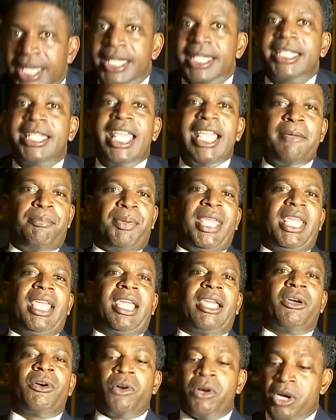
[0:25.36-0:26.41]

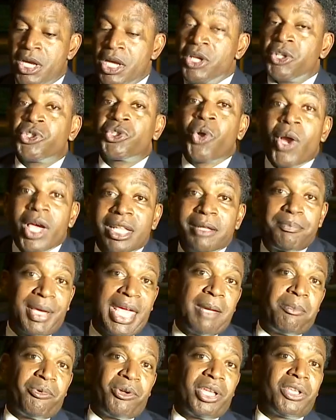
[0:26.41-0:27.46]
TPing or toilet
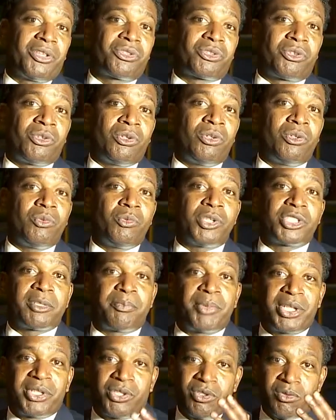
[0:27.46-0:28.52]
papering his school was a
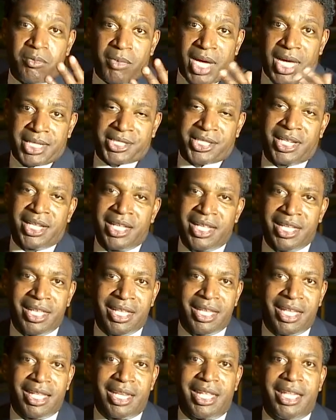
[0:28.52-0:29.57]
bit too much
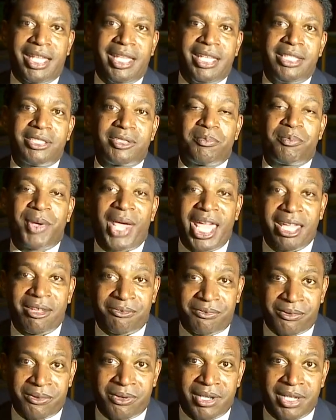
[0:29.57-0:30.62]
and he's paying
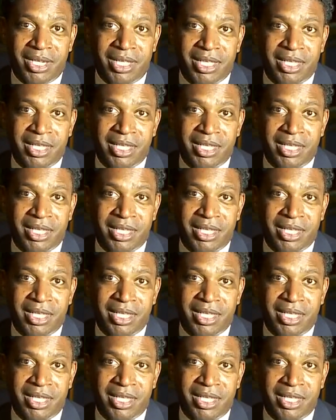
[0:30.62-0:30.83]
for it.